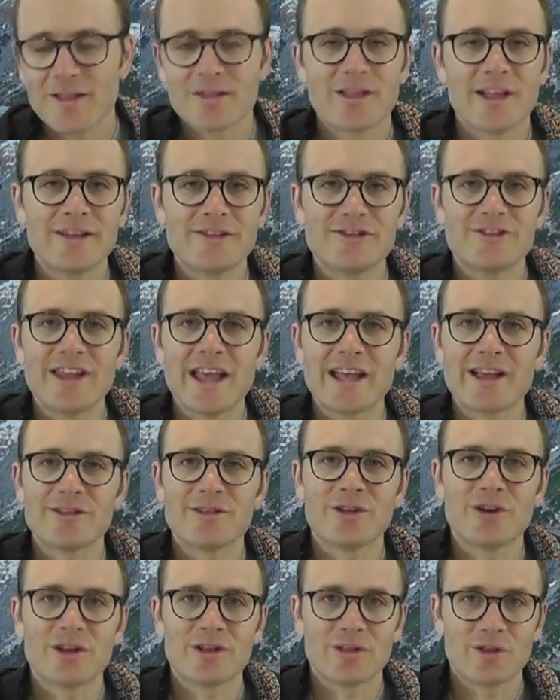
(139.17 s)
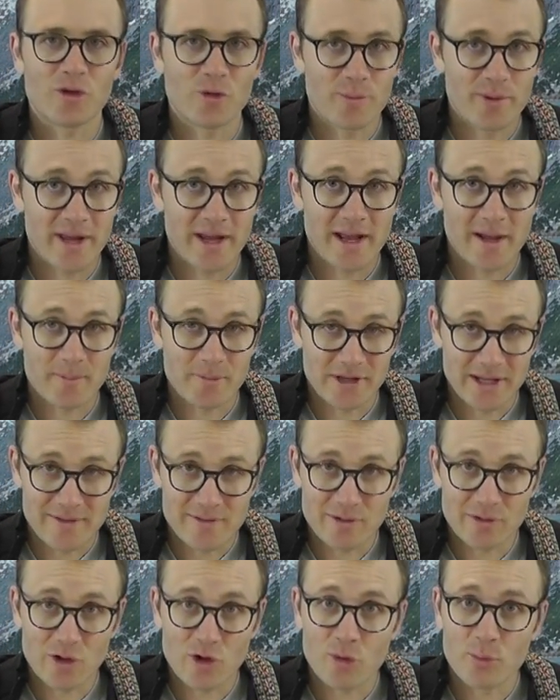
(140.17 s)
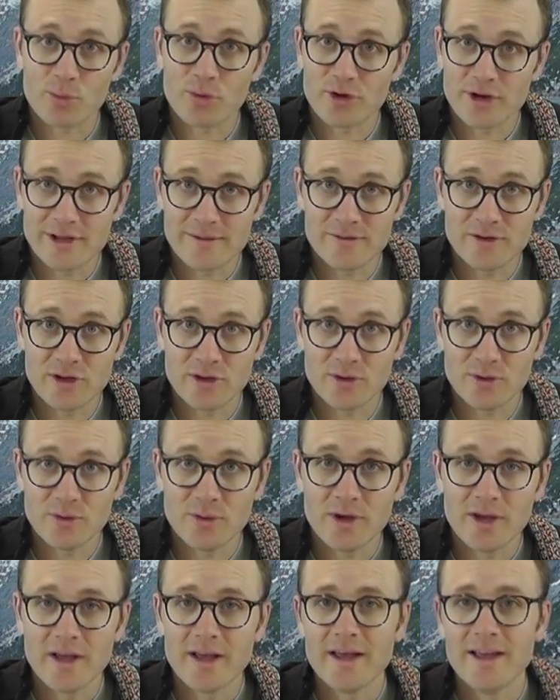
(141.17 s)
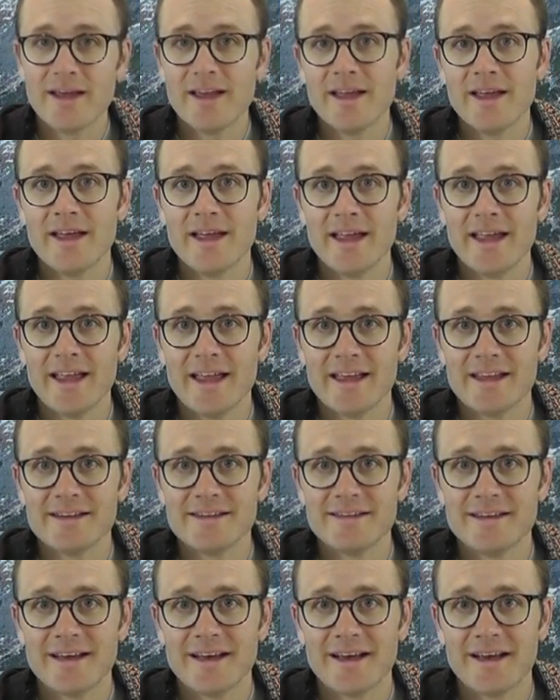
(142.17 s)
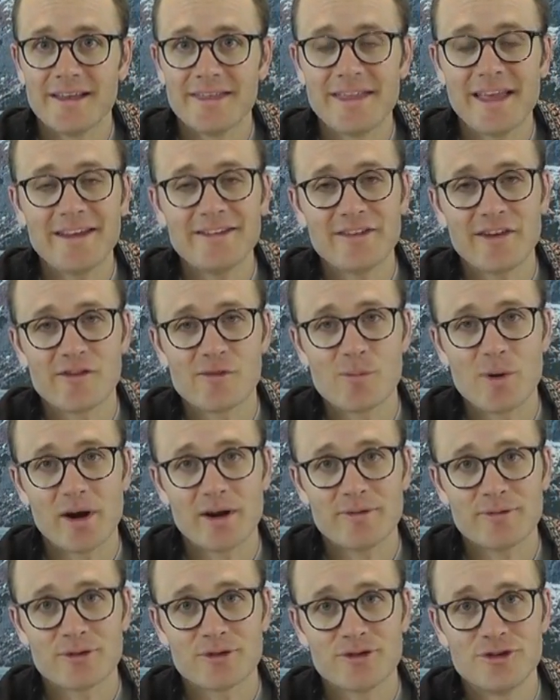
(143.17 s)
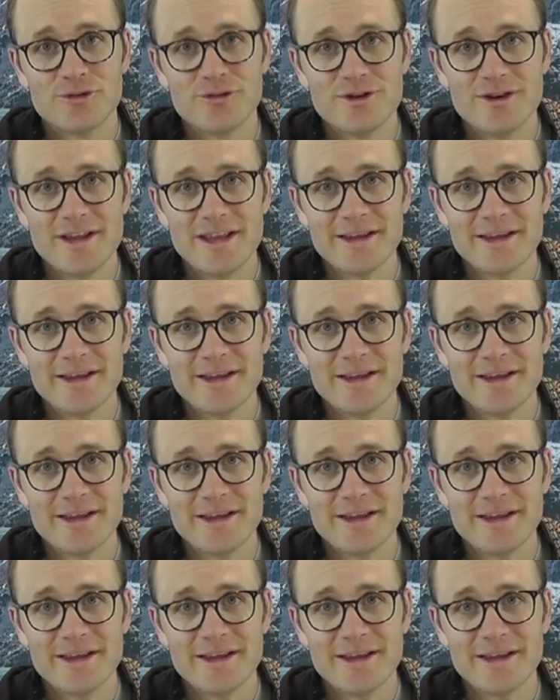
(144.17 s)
Let's take a look a little bit. I'm going to give you a little preview. And thanks, everybody, for tuning in.